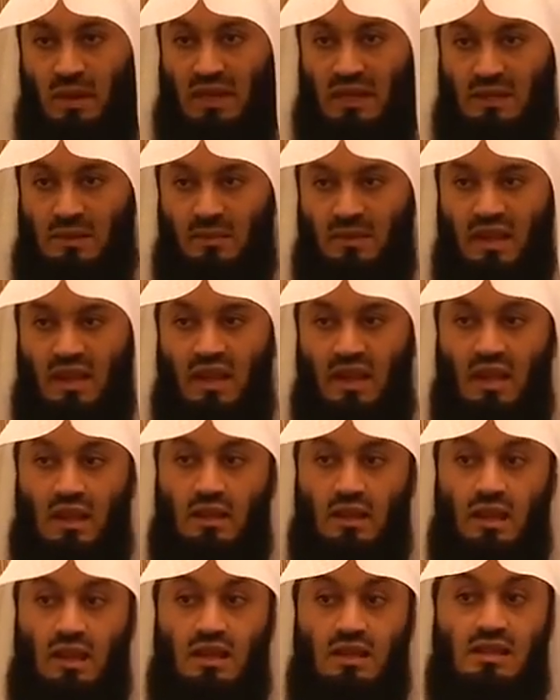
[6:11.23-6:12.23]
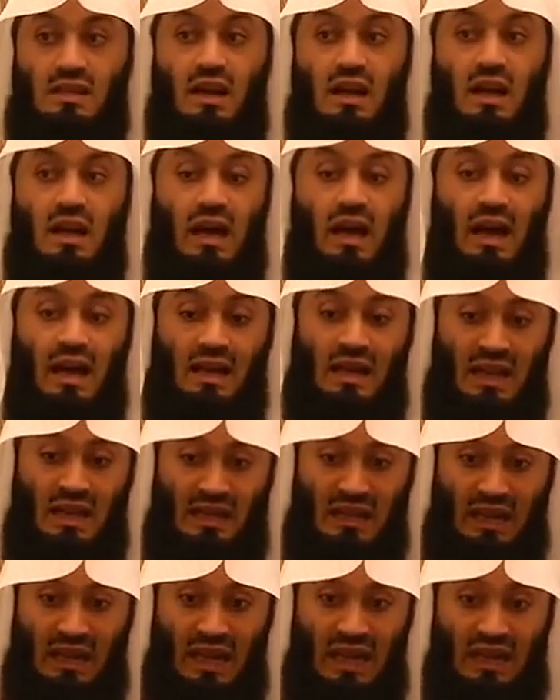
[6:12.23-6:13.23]
But there is
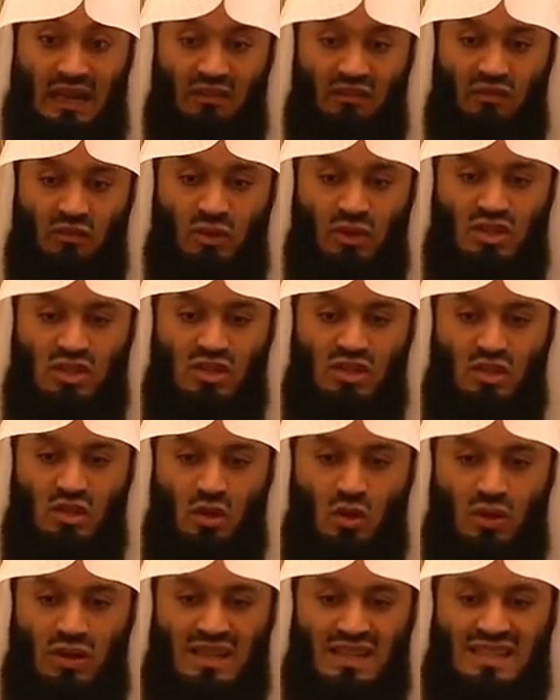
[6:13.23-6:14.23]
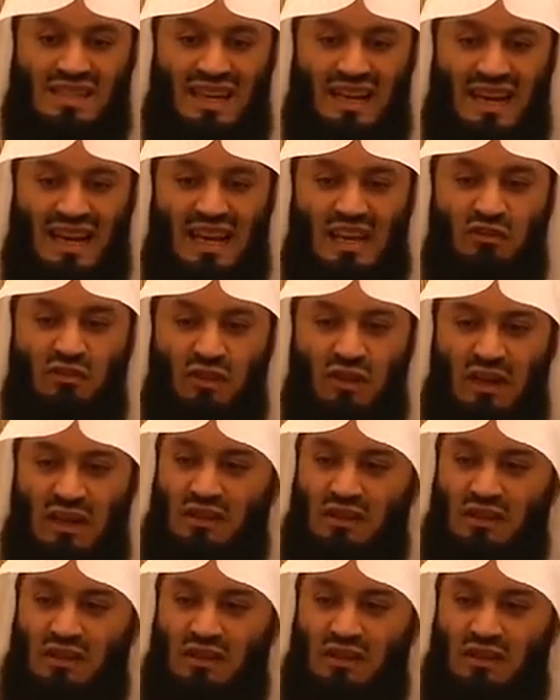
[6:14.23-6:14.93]
another life which is known as the life